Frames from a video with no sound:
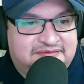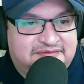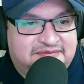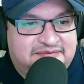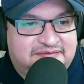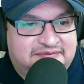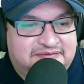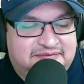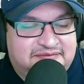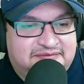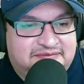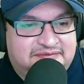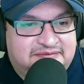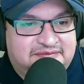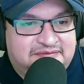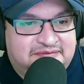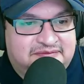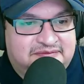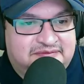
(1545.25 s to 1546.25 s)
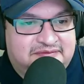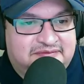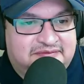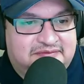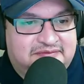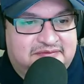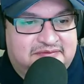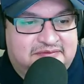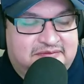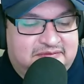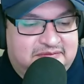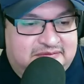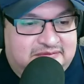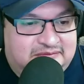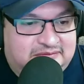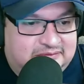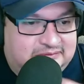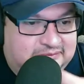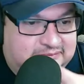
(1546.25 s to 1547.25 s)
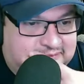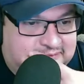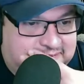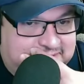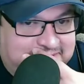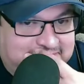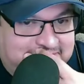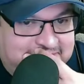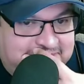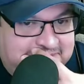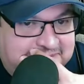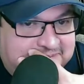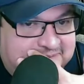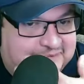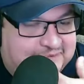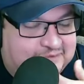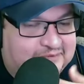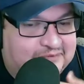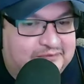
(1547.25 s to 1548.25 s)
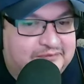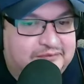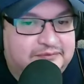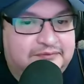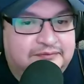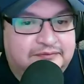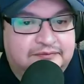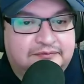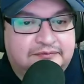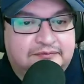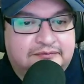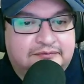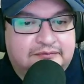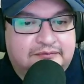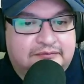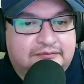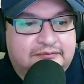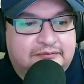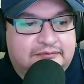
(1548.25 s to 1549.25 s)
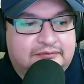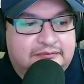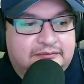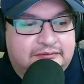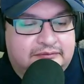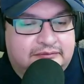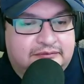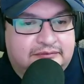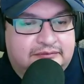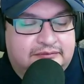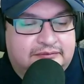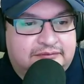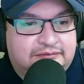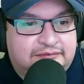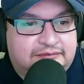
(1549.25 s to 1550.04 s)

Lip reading: This person isn't speaking.